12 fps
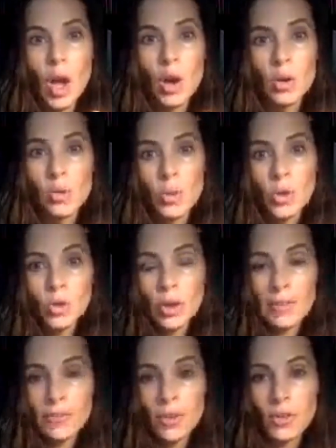oh, we're
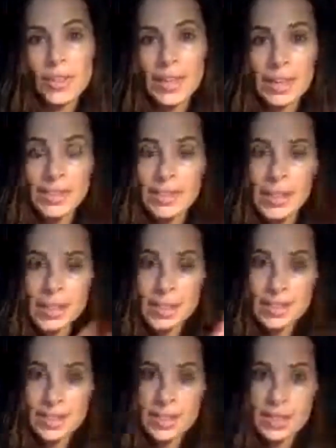grateful that
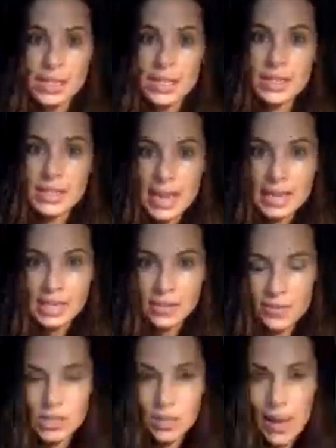the negative
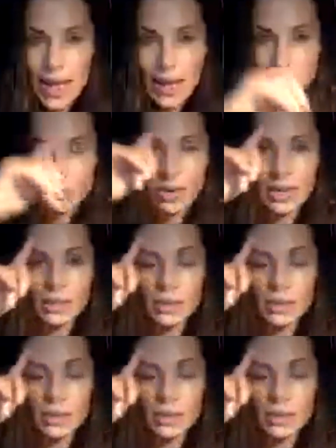has passed, right?